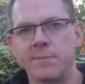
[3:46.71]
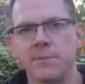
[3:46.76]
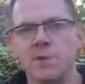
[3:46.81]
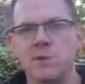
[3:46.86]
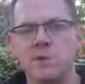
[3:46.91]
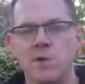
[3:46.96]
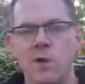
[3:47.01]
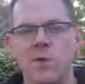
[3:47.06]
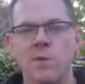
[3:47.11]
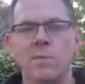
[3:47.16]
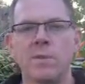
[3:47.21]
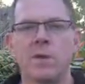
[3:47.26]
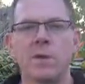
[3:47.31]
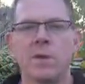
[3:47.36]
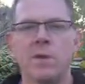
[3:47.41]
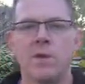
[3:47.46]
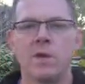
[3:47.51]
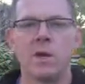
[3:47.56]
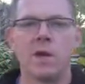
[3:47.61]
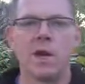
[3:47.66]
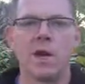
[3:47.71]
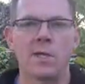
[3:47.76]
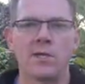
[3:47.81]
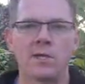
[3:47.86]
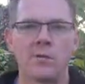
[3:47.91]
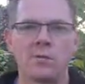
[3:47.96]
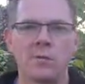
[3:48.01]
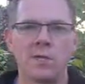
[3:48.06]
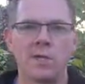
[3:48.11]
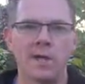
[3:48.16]
So
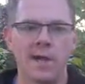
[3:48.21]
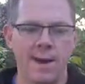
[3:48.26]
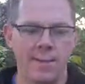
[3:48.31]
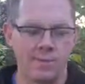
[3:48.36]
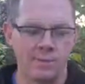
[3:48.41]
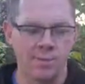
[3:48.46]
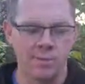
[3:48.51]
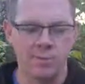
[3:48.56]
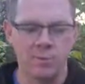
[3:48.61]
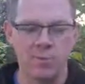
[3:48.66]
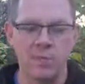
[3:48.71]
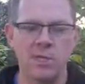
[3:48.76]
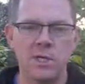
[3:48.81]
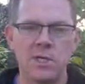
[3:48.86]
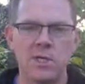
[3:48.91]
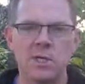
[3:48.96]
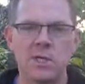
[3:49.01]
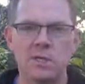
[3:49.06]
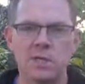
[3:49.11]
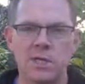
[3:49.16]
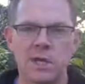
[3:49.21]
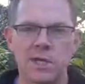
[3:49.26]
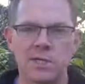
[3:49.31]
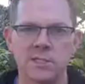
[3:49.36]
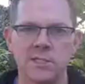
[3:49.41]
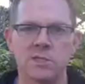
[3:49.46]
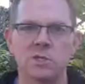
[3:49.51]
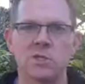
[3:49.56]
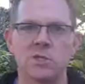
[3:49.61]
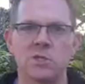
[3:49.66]
to recap, three
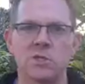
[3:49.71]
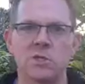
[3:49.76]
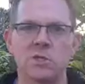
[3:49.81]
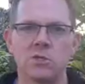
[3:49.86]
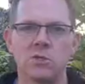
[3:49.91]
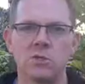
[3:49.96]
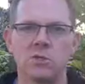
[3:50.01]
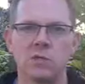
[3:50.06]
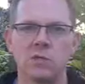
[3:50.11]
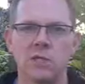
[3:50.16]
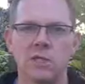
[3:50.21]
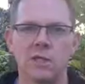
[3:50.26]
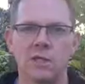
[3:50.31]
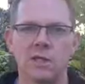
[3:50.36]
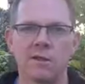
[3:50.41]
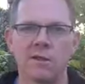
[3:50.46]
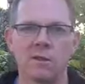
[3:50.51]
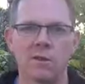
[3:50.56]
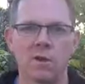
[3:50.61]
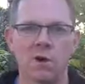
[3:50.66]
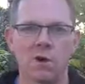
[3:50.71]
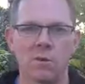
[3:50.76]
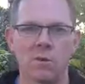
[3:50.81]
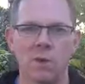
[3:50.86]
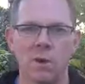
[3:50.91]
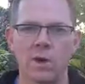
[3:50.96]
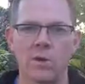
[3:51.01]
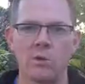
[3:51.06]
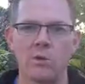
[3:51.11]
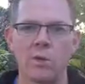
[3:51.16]
things that you can use at the end of the long
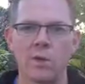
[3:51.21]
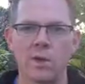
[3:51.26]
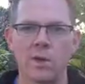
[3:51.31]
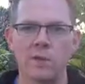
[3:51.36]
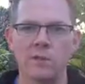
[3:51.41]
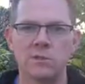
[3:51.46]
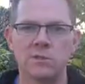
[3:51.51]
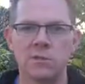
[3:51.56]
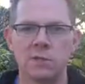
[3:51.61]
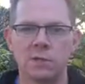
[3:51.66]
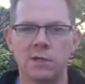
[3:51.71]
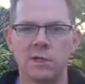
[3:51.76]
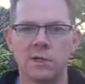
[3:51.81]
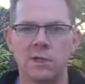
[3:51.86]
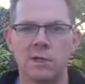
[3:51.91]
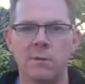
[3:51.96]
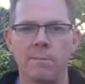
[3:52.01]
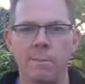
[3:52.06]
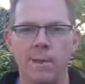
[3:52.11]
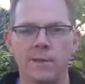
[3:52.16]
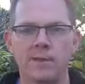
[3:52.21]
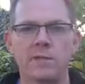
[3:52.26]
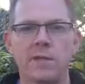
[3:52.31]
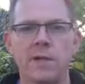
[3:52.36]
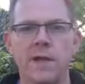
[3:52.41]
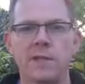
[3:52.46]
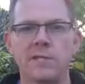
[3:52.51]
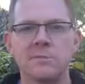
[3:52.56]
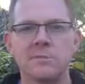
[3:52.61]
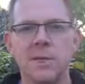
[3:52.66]
run. One is working on the
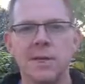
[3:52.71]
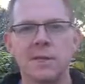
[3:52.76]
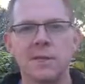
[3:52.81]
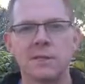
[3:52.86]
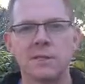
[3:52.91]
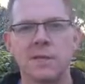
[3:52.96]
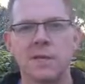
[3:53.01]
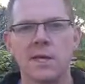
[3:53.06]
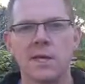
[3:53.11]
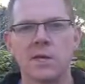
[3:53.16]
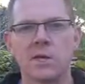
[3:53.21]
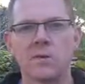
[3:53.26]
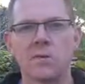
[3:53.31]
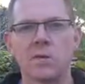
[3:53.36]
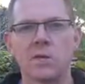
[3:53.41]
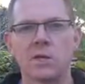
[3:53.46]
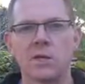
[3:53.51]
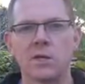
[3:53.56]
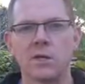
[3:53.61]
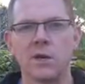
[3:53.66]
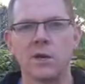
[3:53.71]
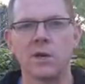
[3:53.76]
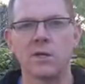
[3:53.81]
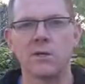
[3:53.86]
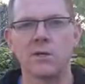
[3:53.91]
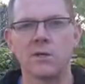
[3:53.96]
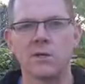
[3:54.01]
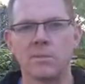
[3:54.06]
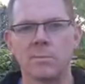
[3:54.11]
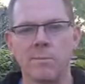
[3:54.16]
mental aspect and working
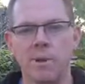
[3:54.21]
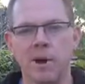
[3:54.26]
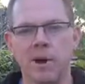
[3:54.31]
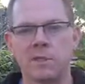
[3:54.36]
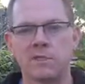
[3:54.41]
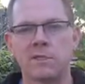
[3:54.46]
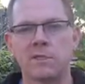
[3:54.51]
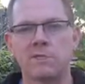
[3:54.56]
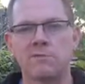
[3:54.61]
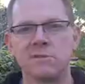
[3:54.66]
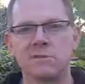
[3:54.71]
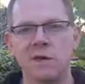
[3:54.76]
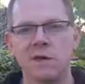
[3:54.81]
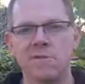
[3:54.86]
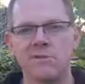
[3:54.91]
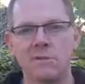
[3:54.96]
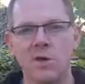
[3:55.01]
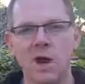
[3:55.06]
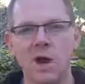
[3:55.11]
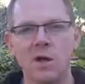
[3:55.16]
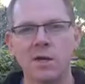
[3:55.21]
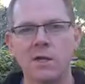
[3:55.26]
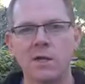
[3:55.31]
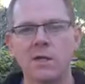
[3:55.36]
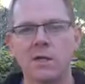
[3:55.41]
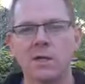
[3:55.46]
on your positive self-talk.